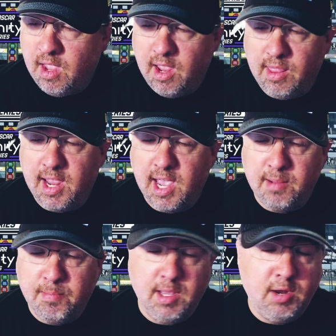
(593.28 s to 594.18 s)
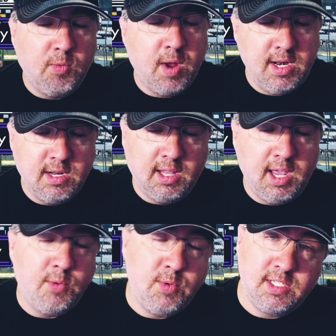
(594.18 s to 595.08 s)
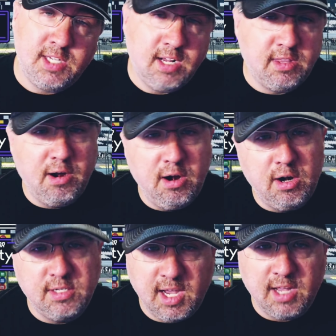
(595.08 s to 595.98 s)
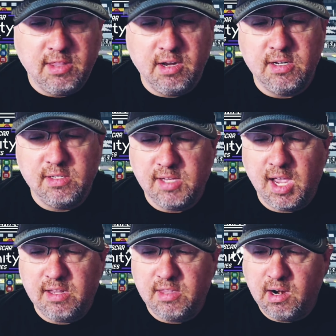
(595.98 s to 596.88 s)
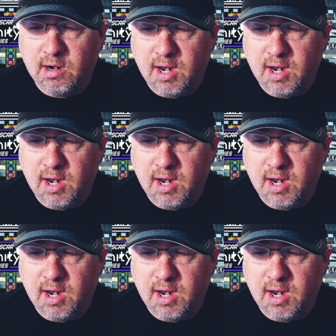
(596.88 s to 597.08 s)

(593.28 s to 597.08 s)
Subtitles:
and they had a big rain delay, and we sat there and sat there and sat there.